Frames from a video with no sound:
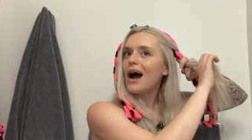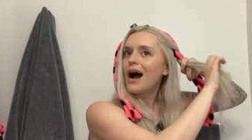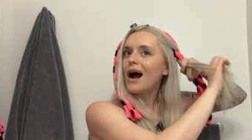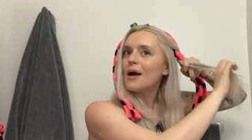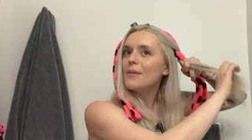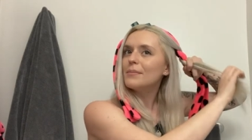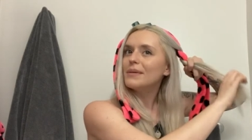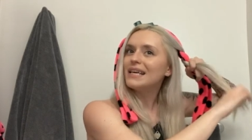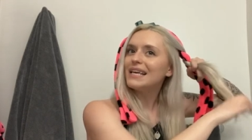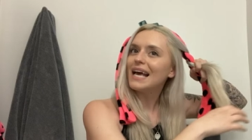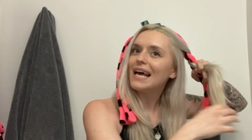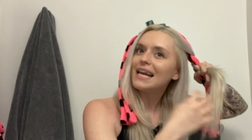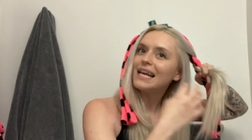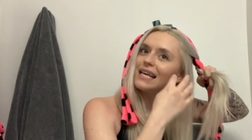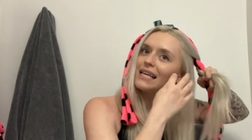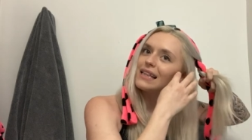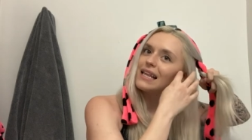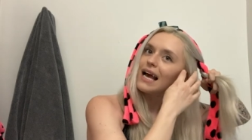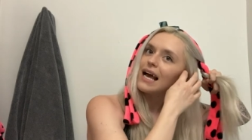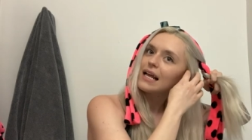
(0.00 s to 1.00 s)
I'm
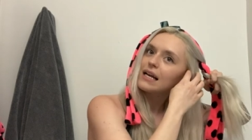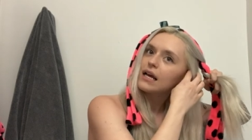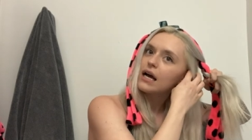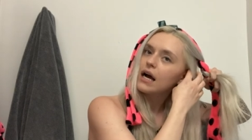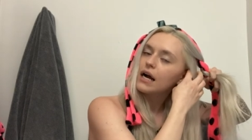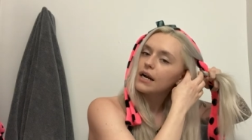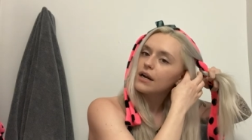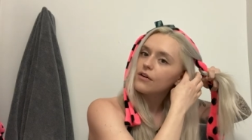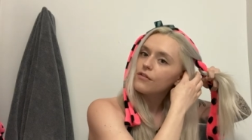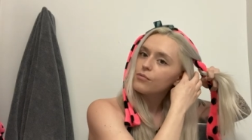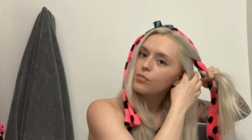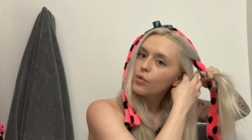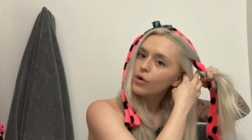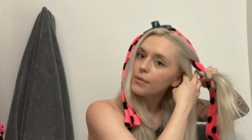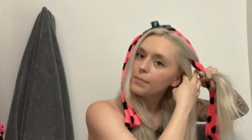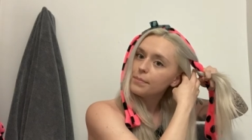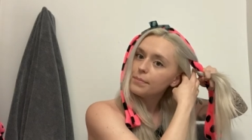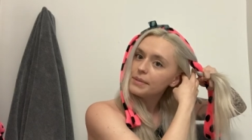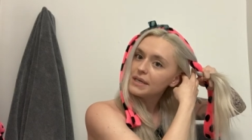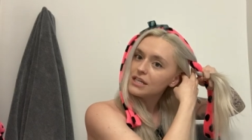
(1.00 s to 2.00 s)
getting that kind of more
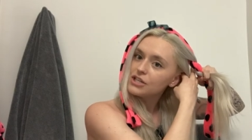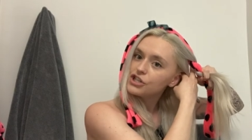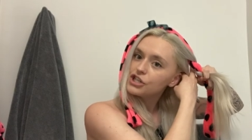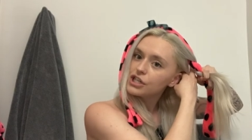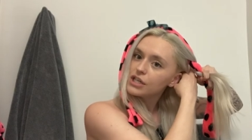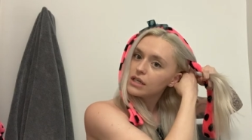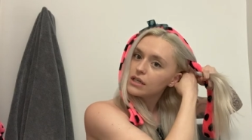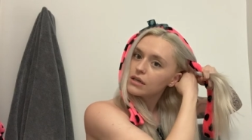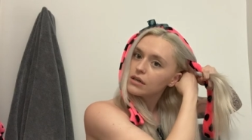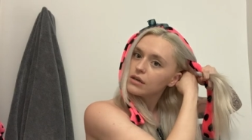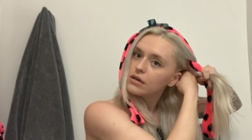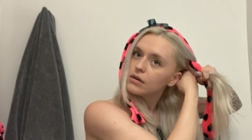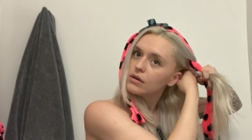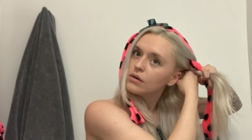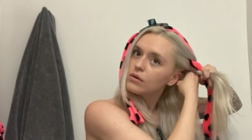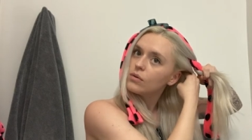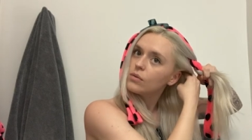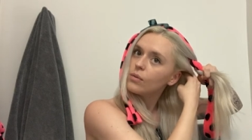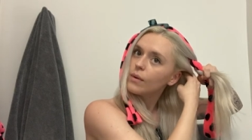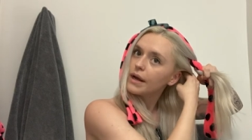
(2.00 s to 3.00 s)
beachy
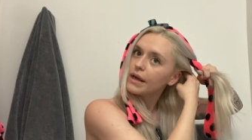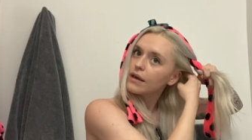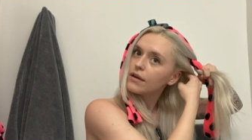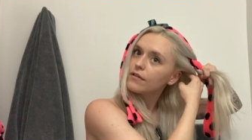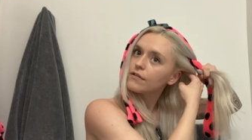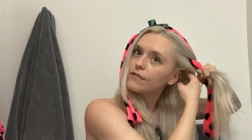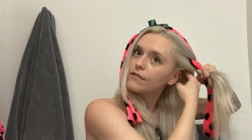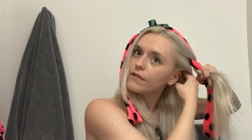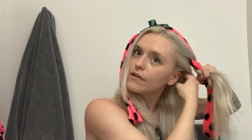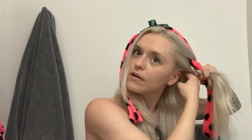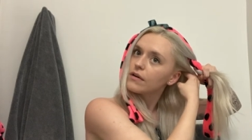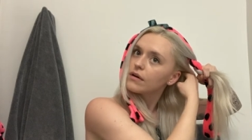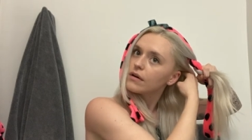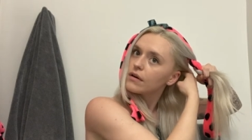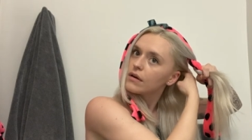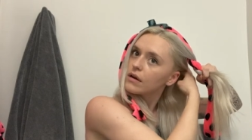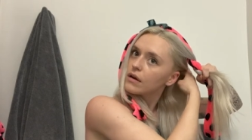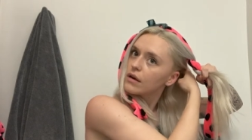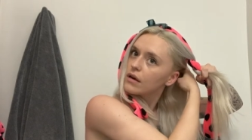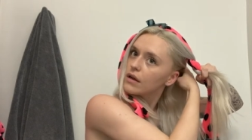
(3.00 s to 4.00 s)
wave.
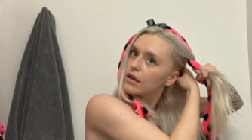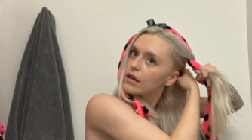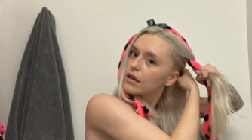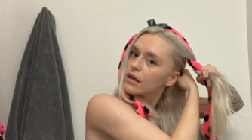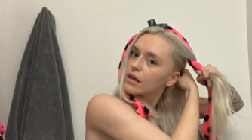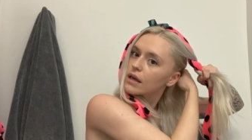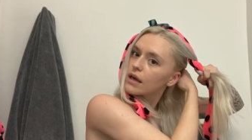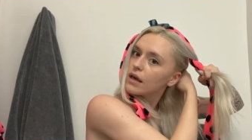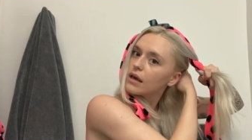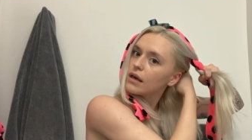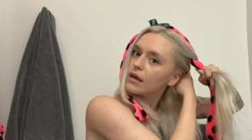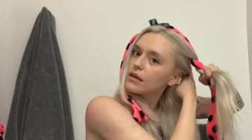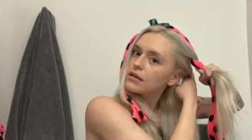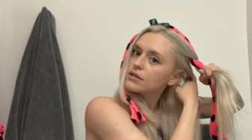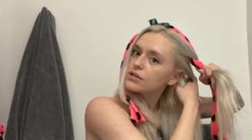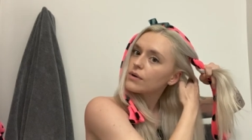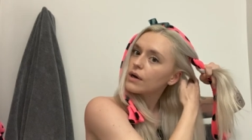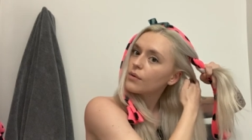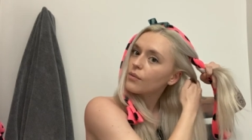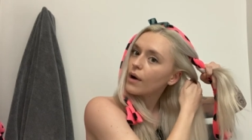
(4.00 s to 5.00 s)
Okay,
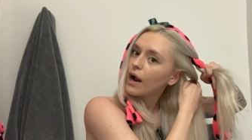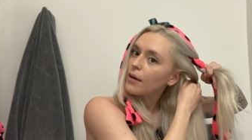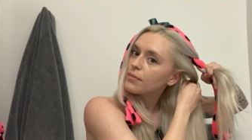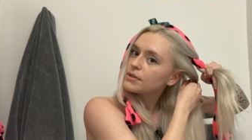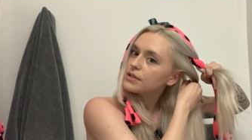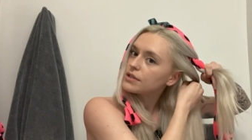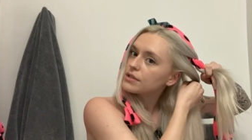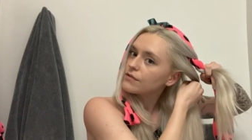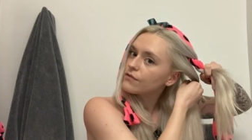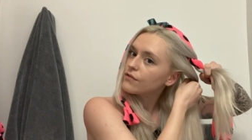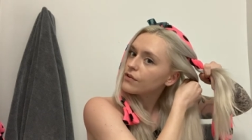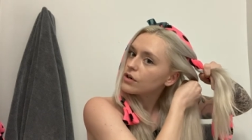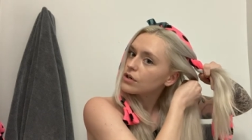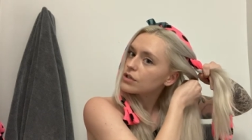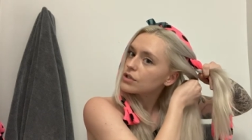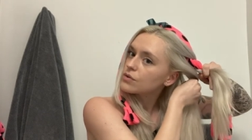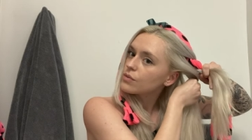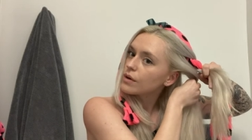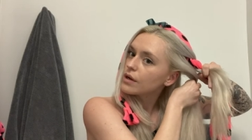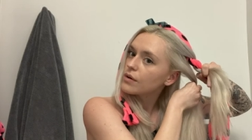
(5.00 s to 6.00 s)
so I wrapped the
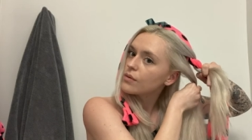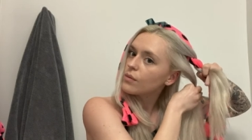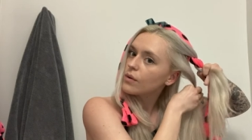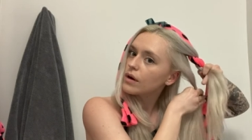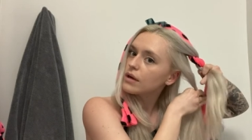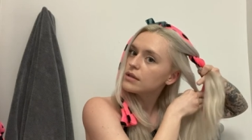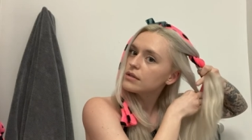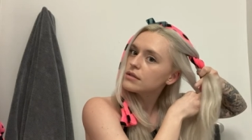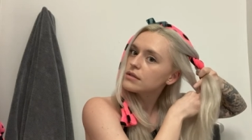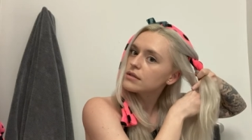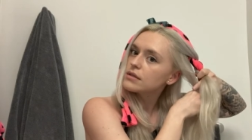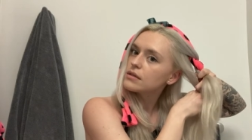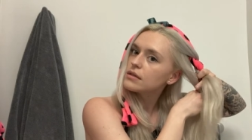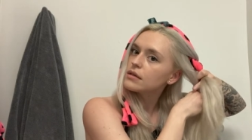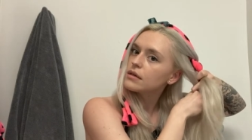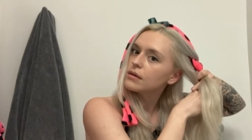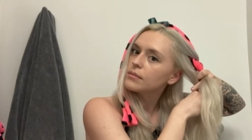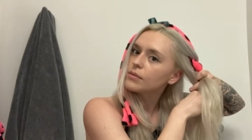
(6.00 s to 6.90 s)
first one once.